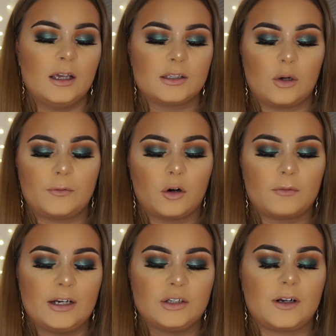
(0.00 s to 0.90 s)
So I've got a
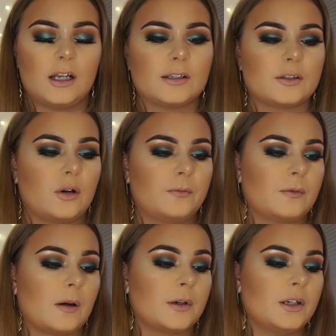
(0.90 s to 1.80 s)
range of colours, so
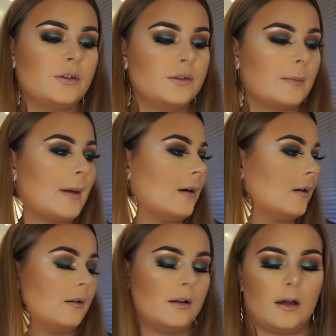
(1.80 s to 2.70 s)
I'm going to use a matte
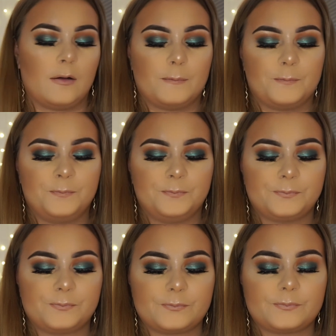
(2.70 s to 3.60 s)

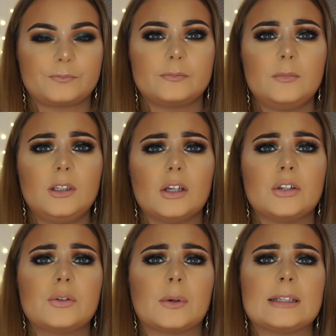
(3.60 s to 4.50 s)

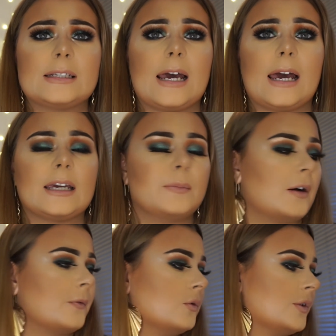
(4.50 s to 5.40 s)
nude one today, but
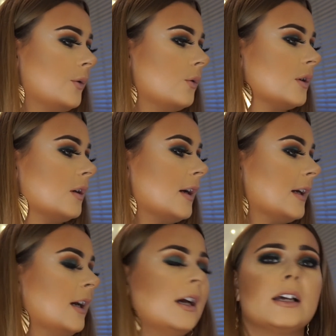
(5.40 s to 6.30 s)
I've also ordered
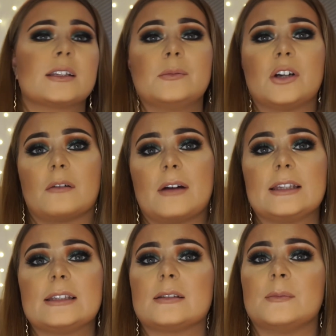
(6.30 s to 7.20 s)
like some dark
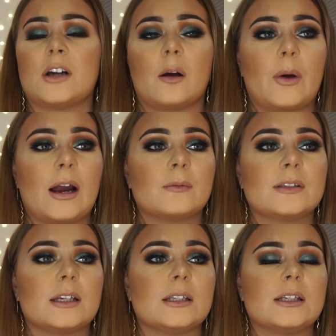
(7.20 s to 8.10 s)
reds and some dark
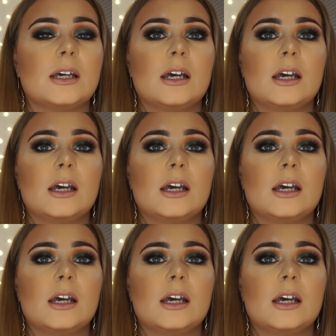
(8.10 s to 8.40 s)
browns, and